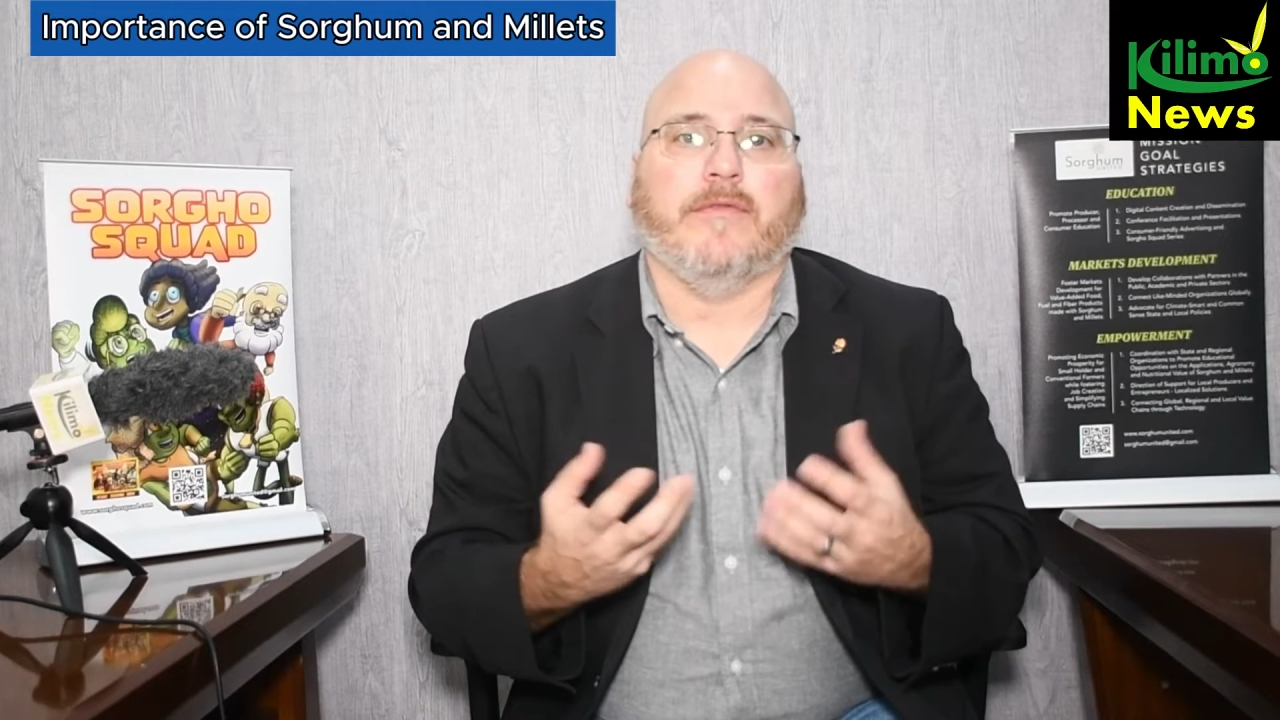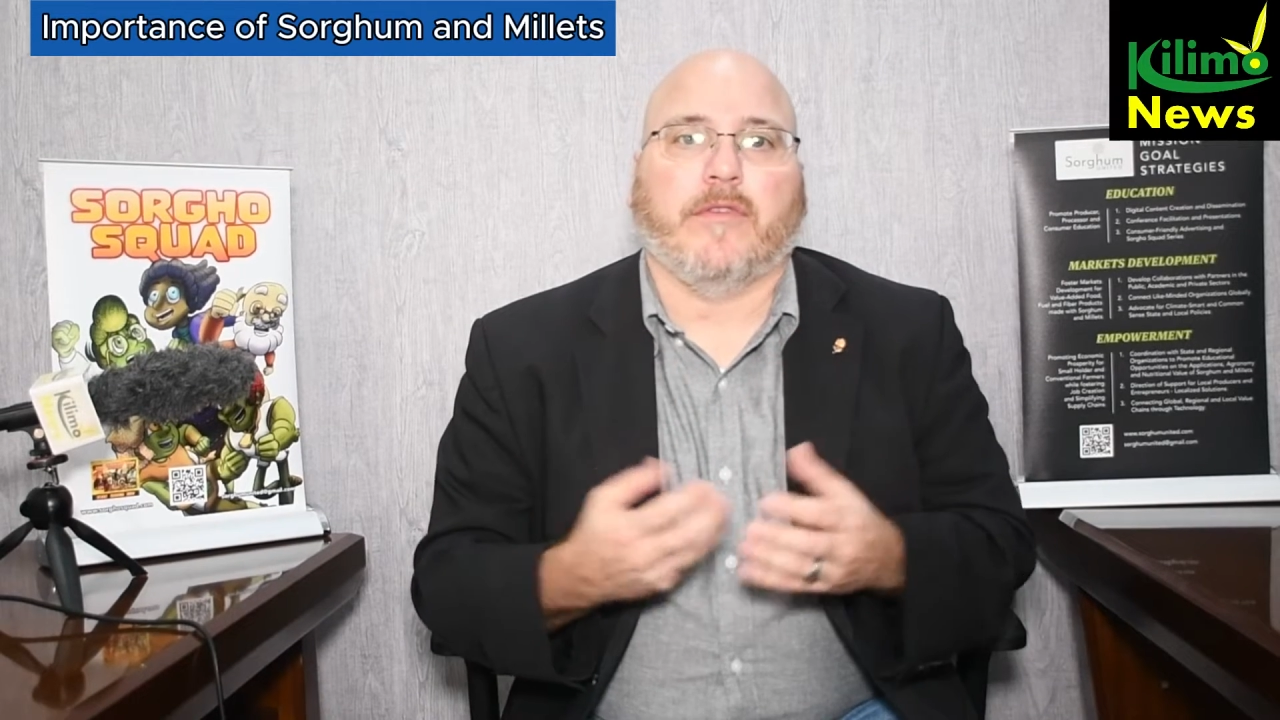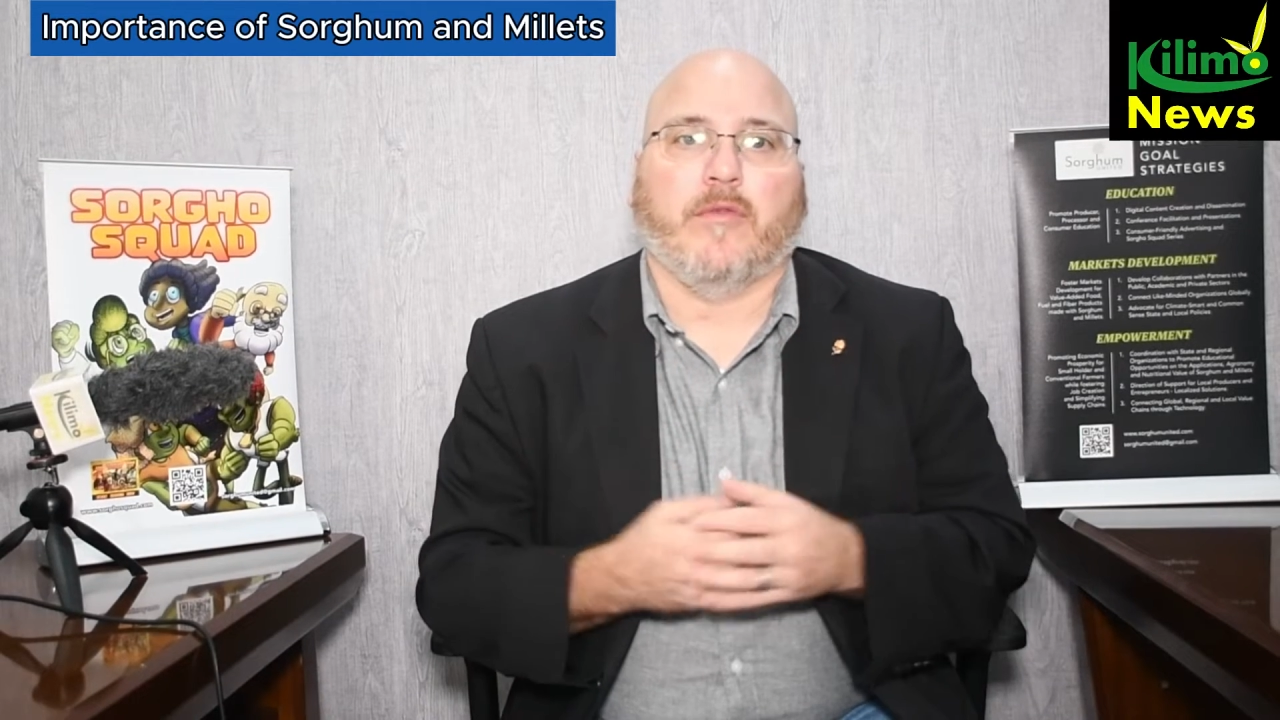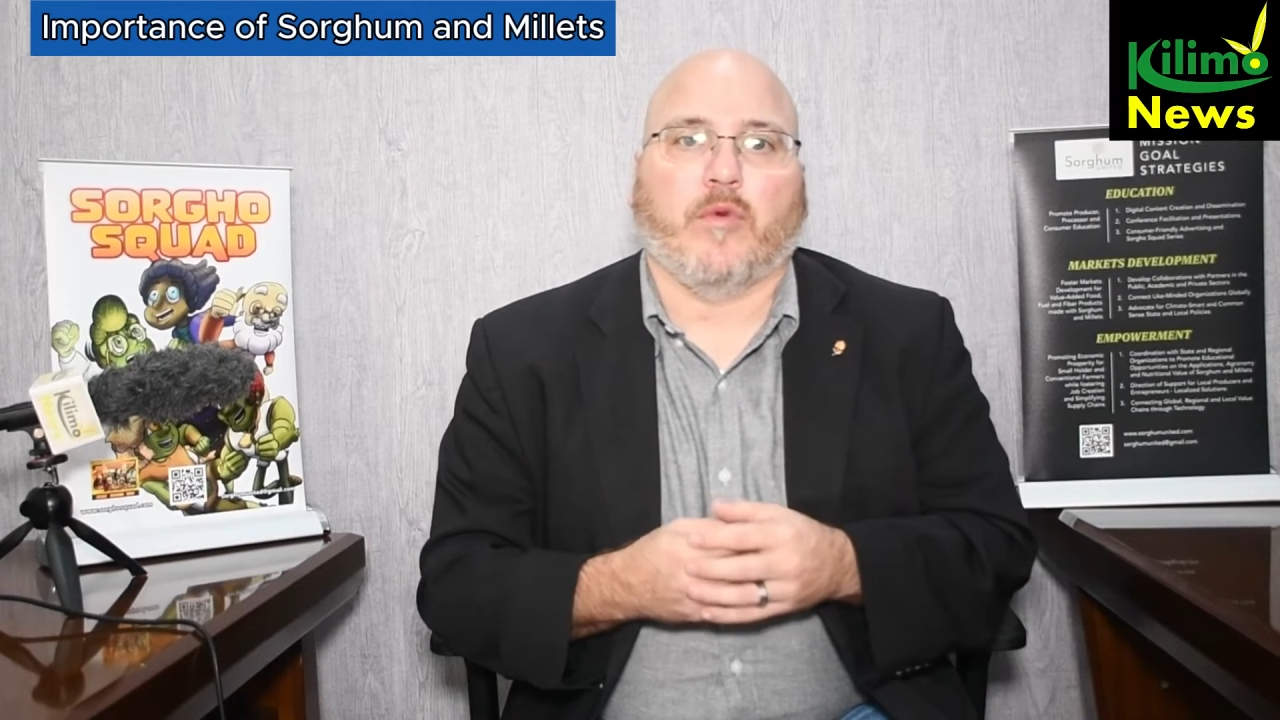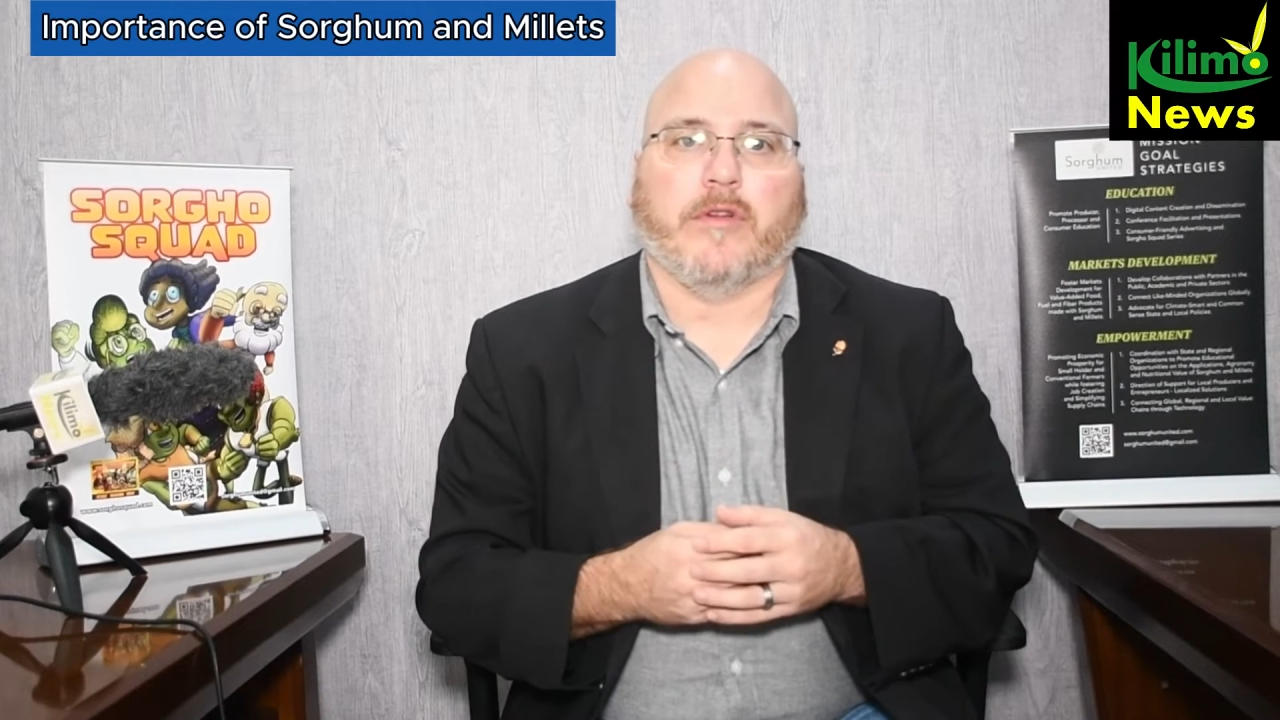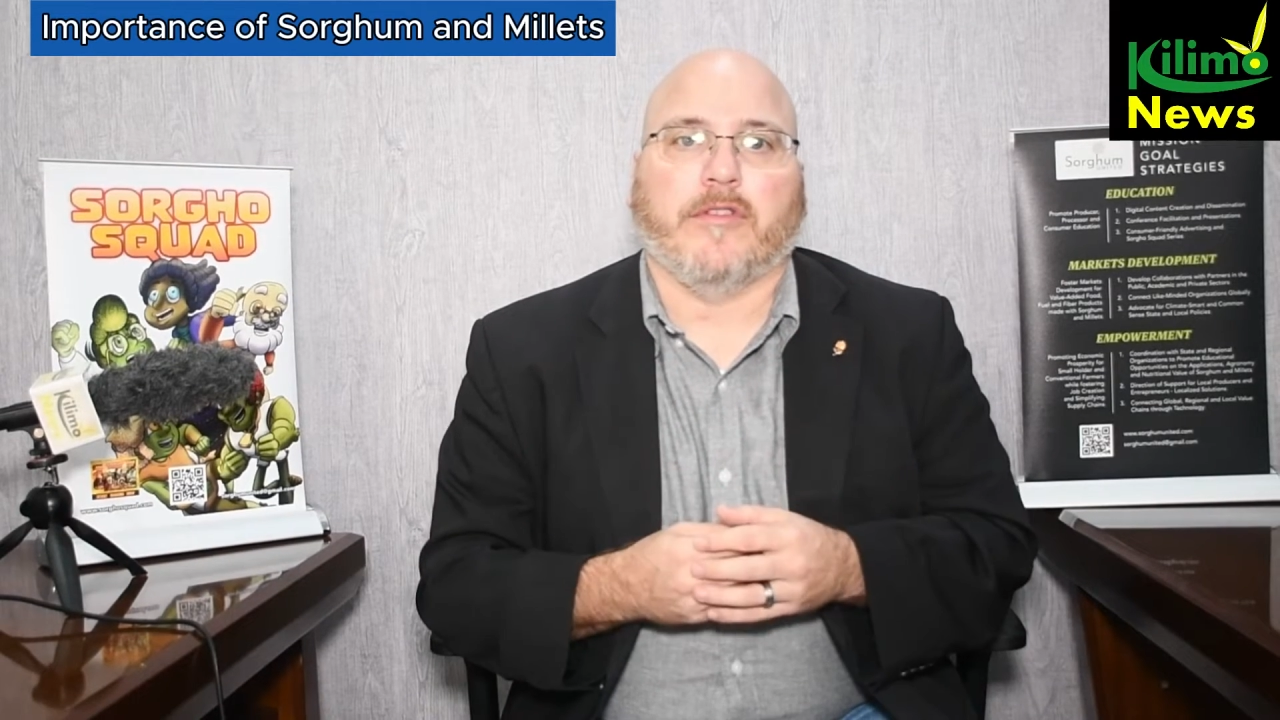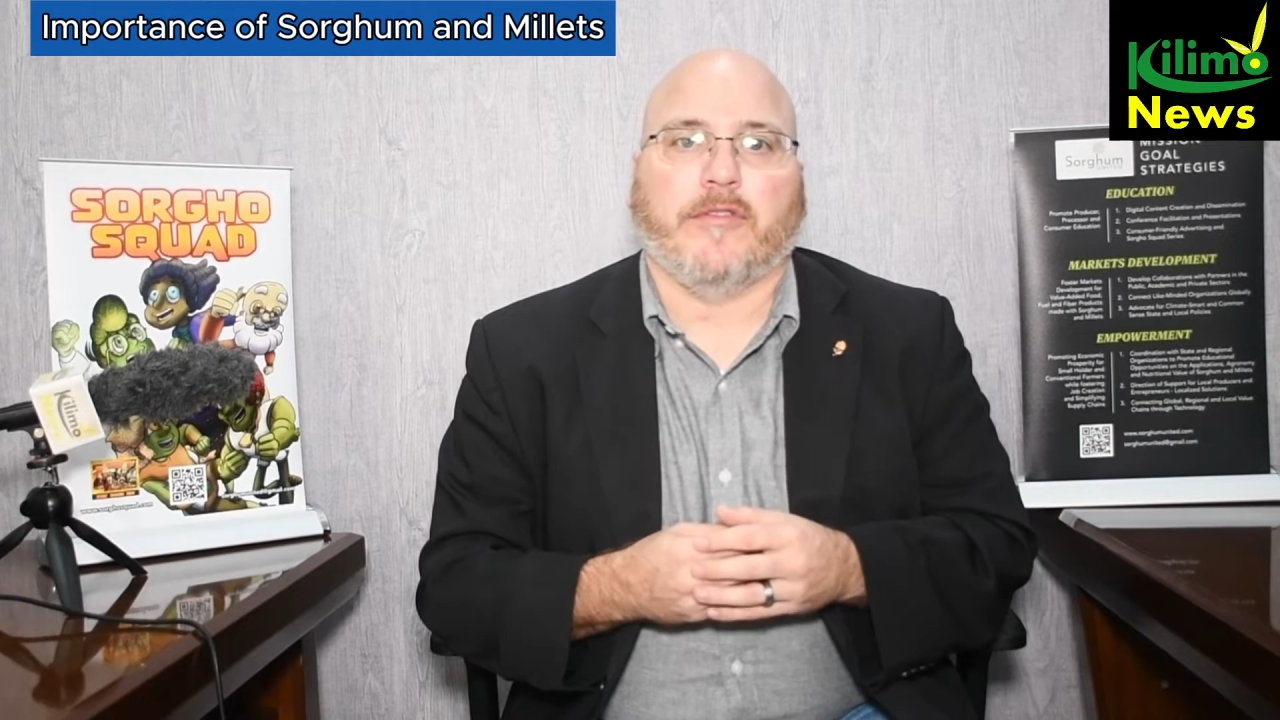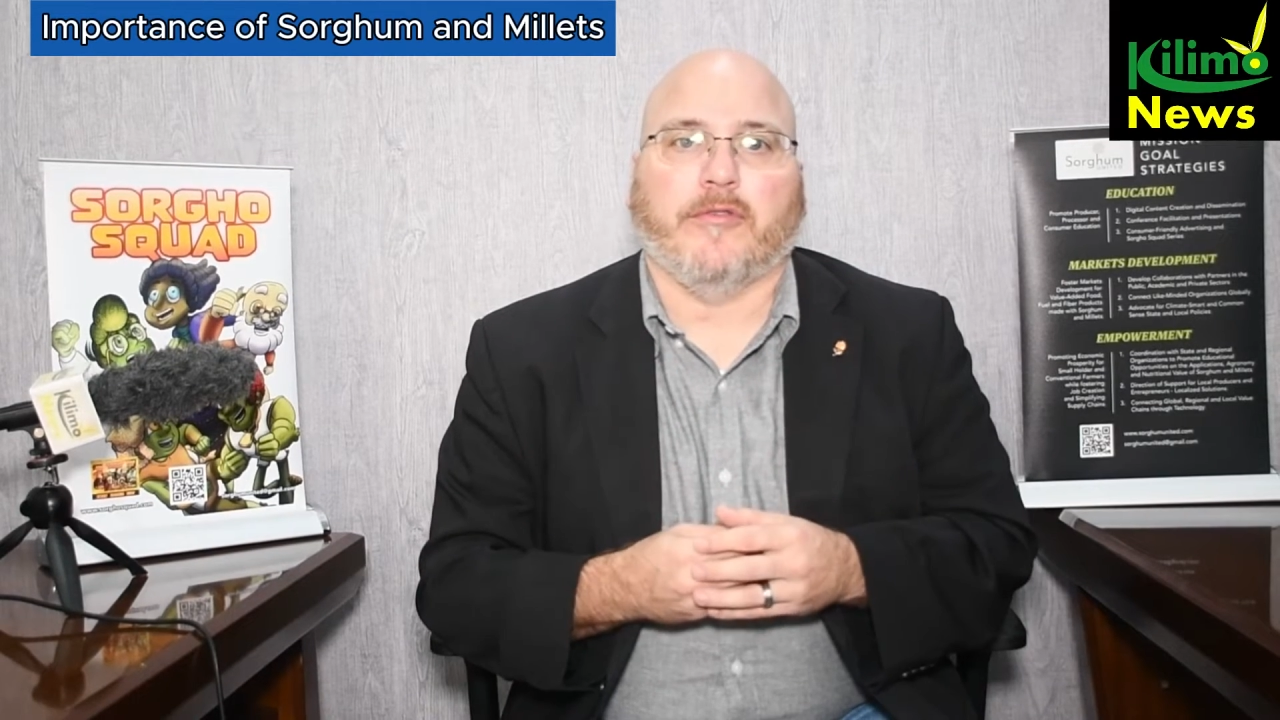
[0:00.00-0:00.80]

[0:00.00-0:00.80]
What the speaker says: for the work that